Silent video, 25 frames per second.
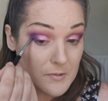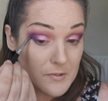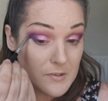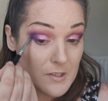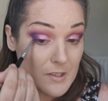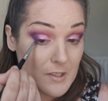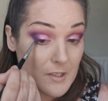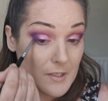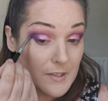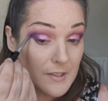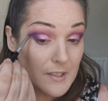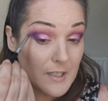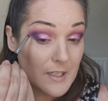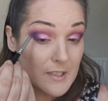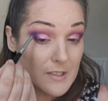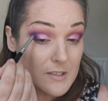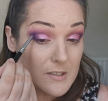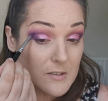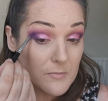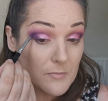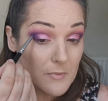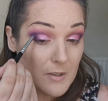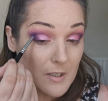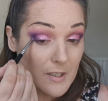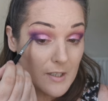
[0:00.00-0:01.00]
to
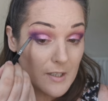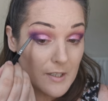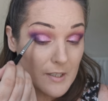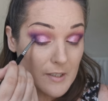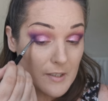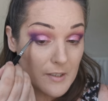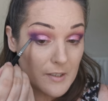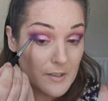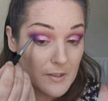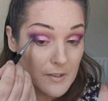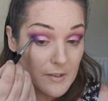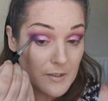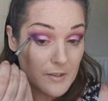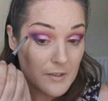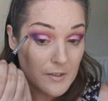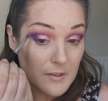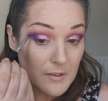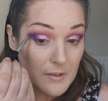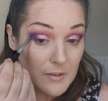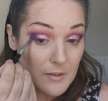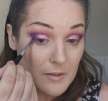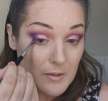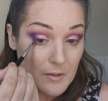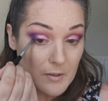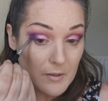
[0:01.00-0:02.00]
connect my
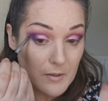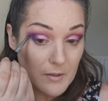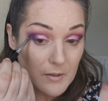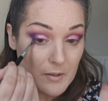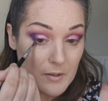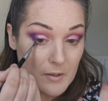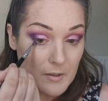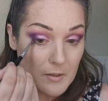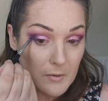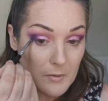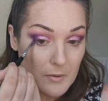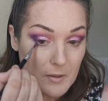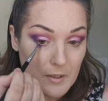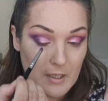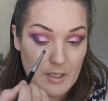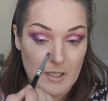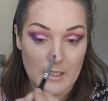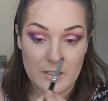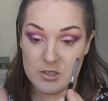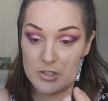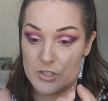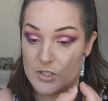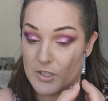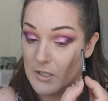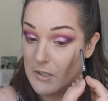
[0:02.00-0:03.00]
lower
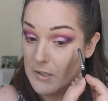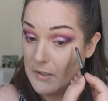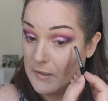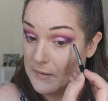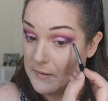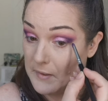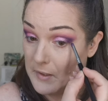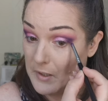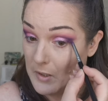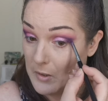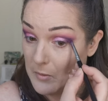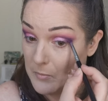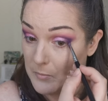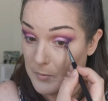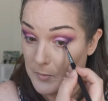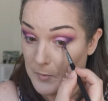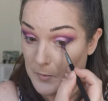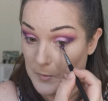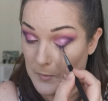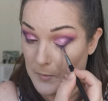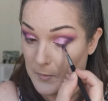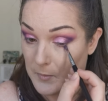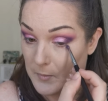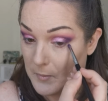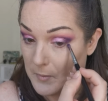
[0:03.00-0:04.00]
lash line up
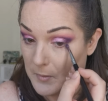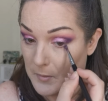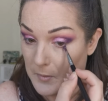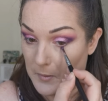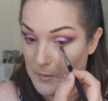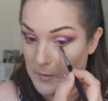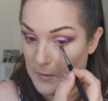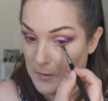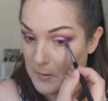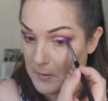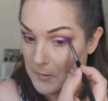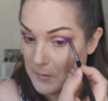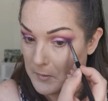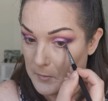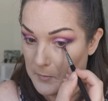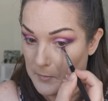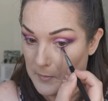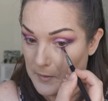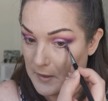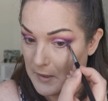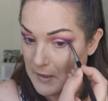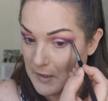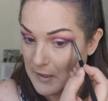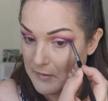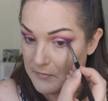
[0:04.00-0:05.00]
a little
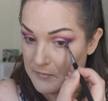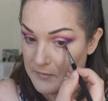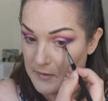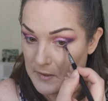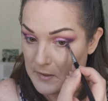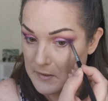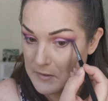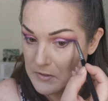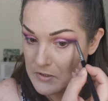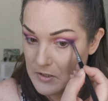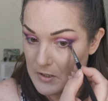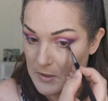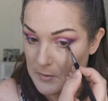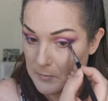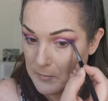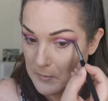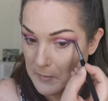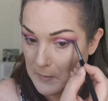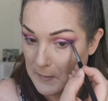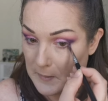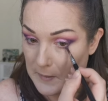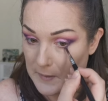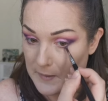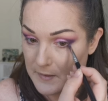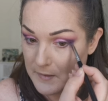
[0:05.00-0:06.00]
bit. I haven't actually
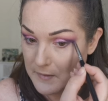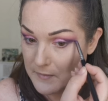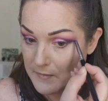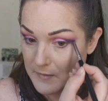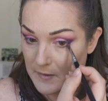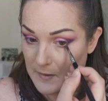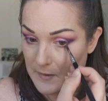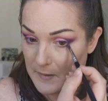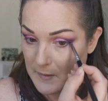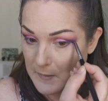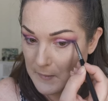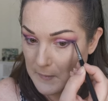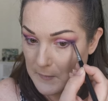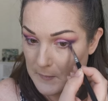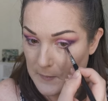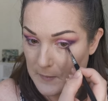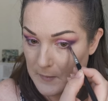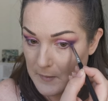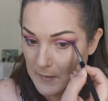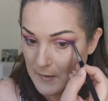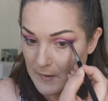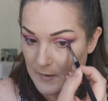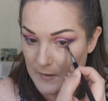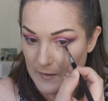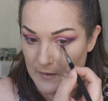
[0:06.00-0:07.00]
put anything
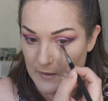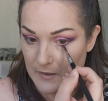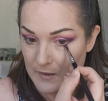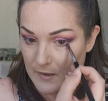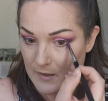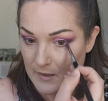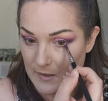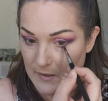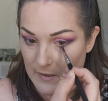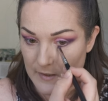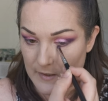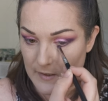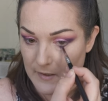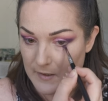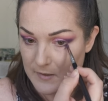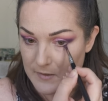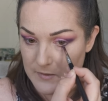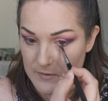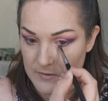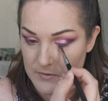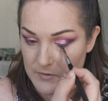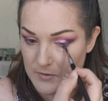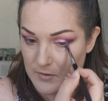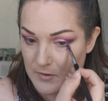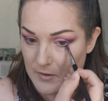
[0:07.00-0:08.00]

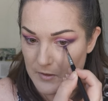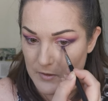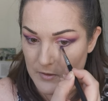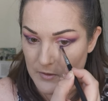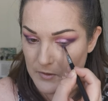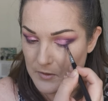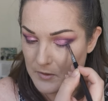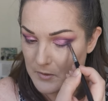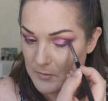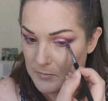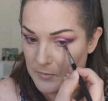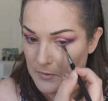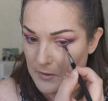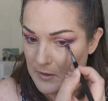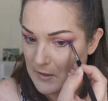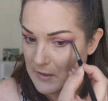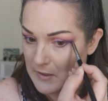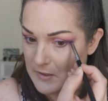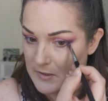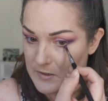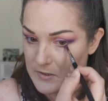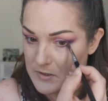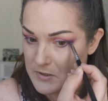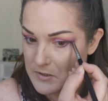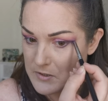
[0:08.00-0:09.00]
extra on the
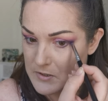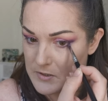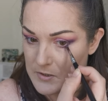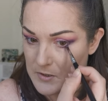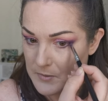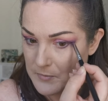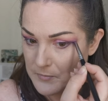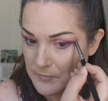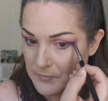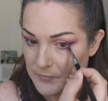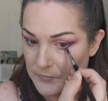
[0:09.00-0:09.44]
brush.